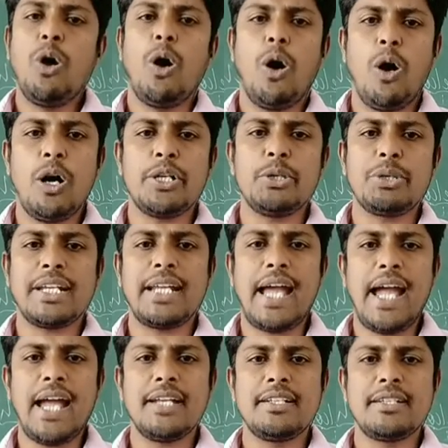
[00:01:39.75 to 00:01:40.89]
Or you can
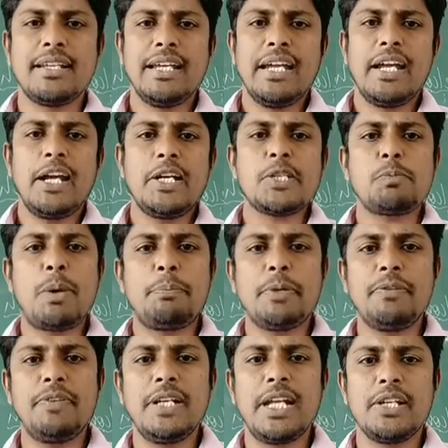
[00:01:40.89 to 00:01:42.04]
add, it's my
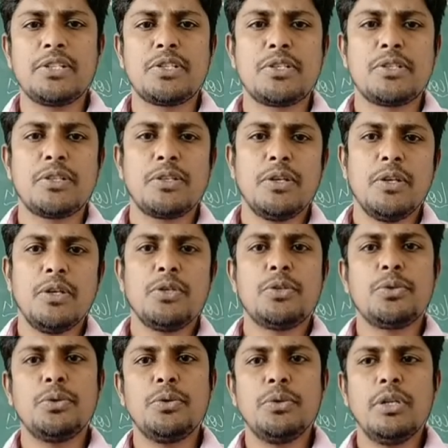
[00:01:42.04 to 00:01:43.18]
privilege
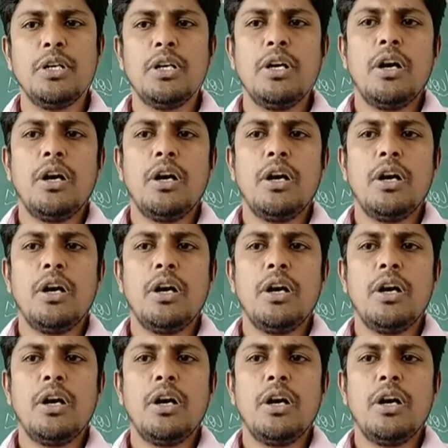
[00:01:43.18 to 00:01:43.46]
to